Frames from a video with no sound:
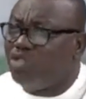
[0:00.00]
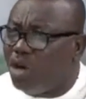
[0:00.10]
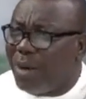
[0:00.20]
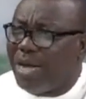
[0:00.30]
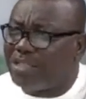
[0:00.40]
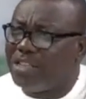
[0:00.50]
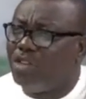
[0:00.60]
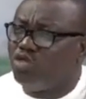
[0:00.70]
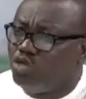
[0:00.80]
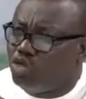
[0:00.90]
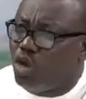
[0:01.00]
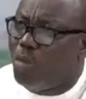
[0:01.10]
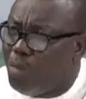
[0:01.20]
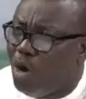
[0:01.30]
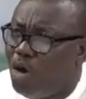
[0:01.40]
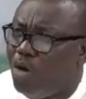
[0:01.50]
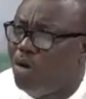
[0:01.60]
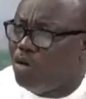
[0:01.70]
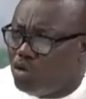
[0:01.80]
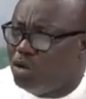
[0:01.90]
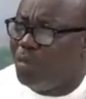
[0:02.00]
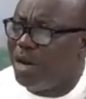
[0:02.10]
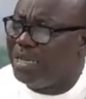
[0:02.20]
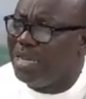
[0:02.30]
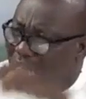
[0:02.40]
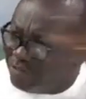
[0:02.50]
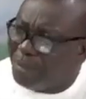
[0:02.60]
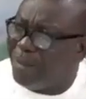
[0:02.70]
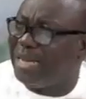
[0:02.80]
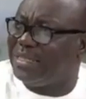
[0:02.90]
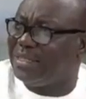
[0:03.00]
your banks to throw more good money after bad.